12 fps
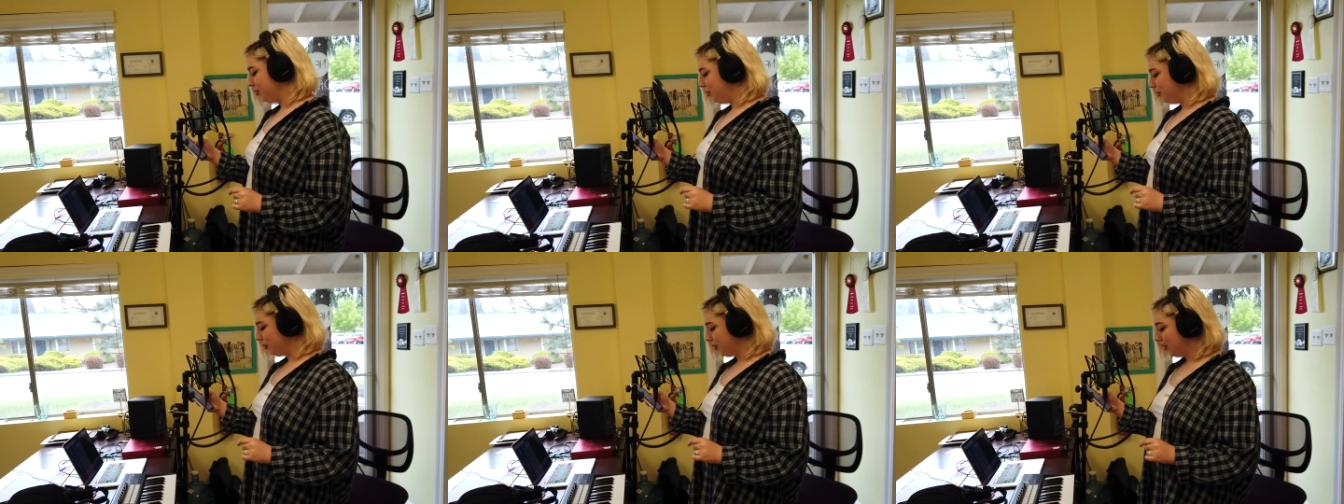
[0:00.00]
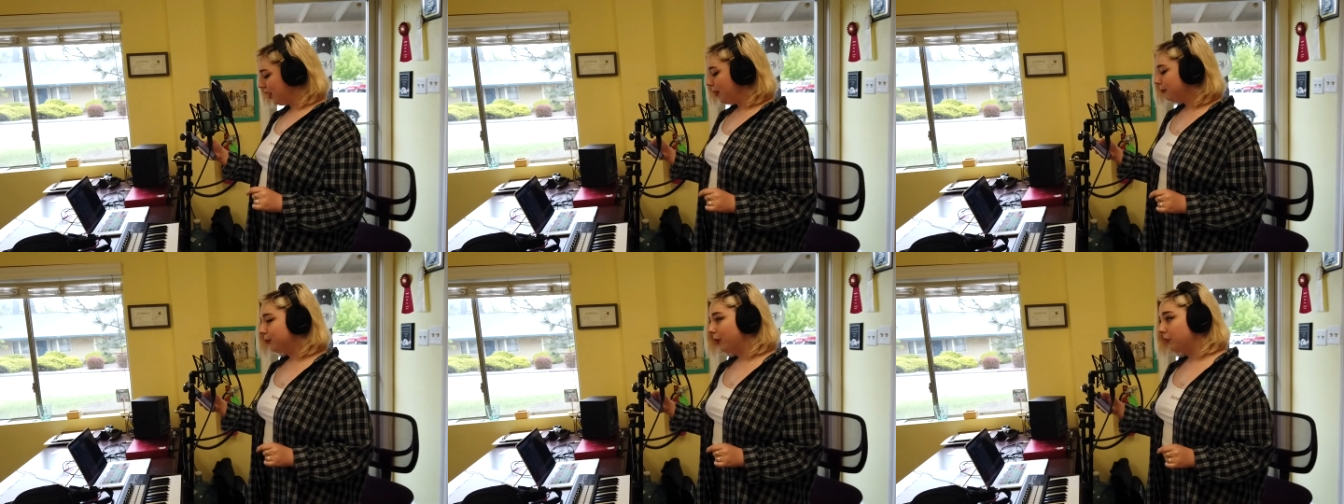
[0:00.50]
your jewel,
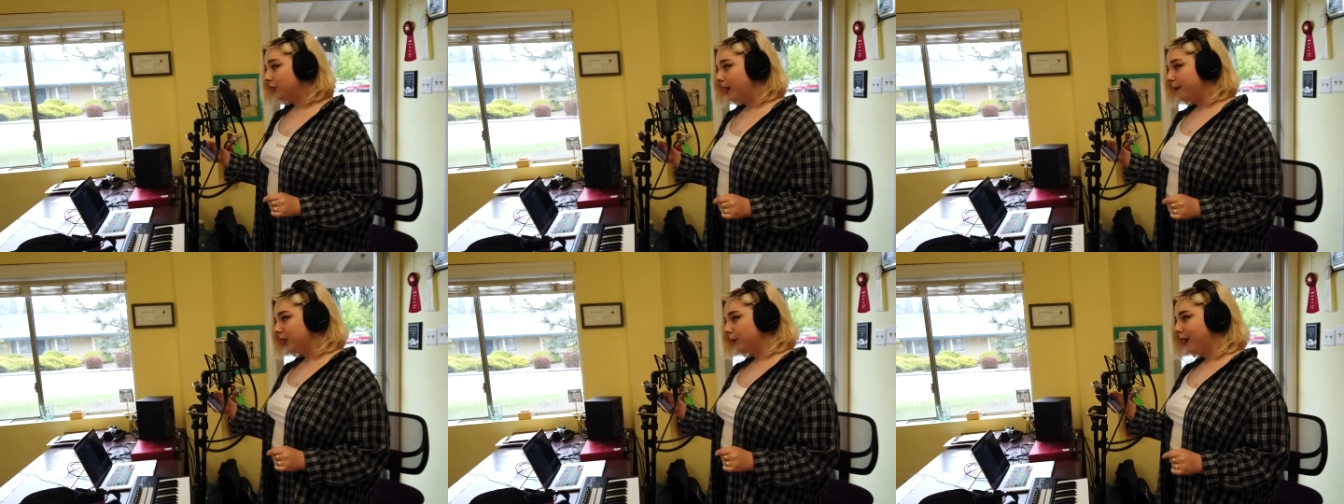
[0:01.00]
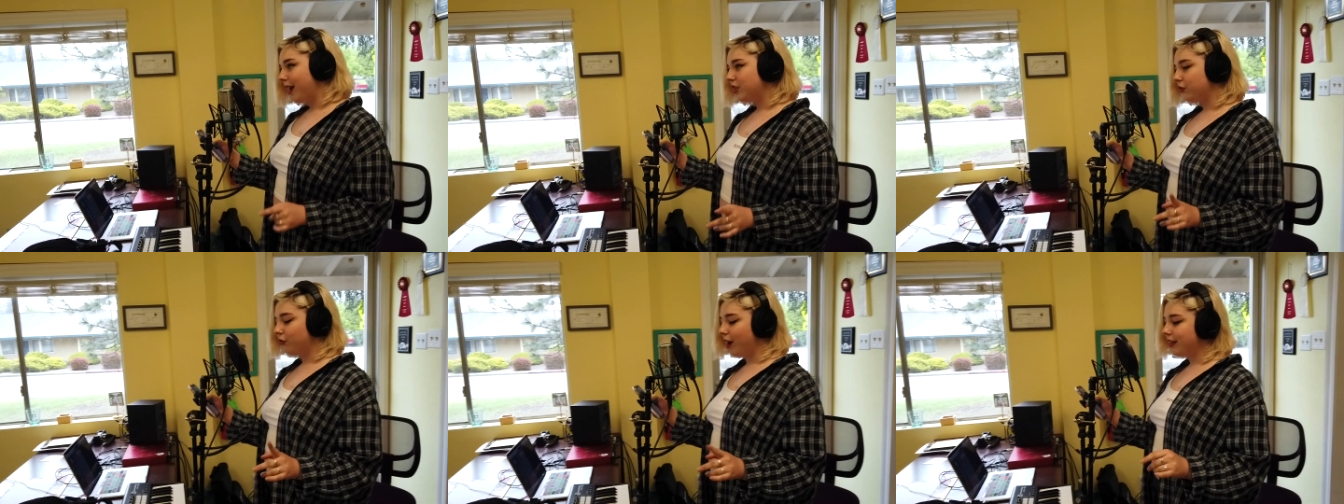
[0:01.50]
programming your mind to
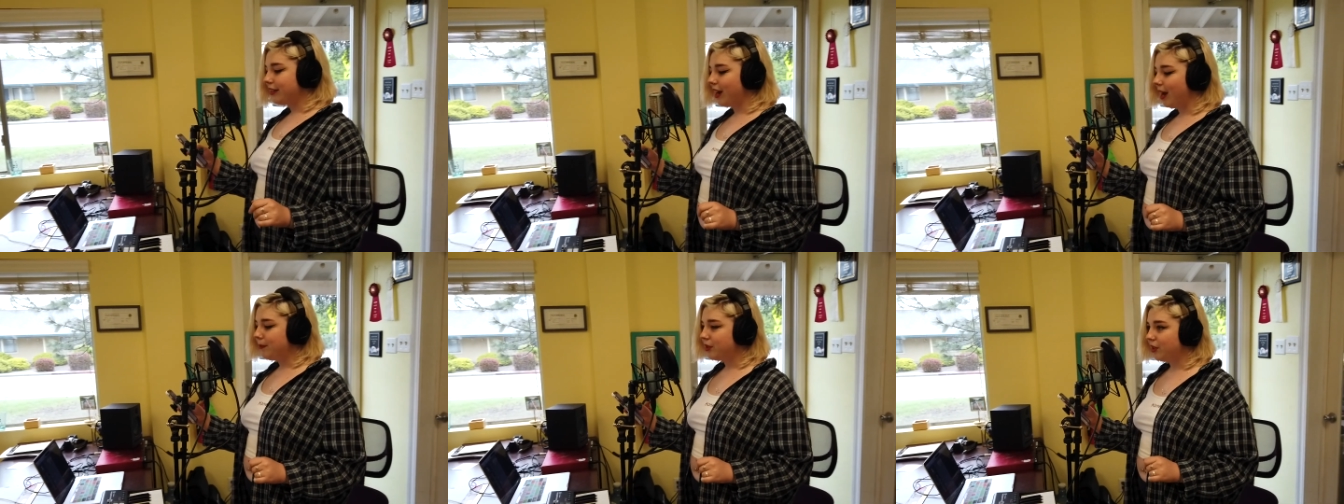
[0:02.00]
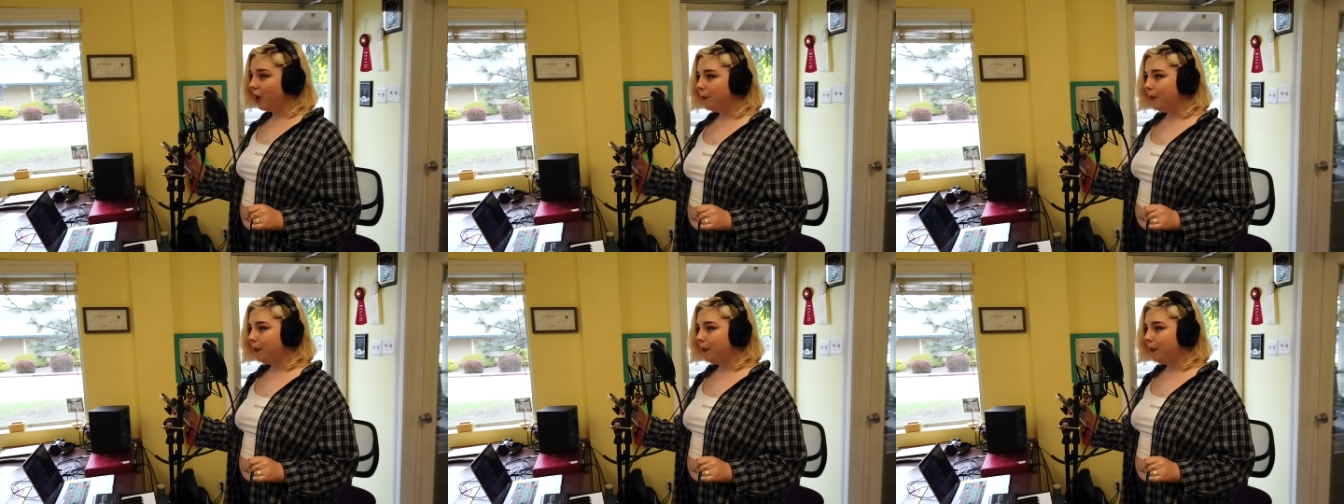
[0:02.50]
find time to go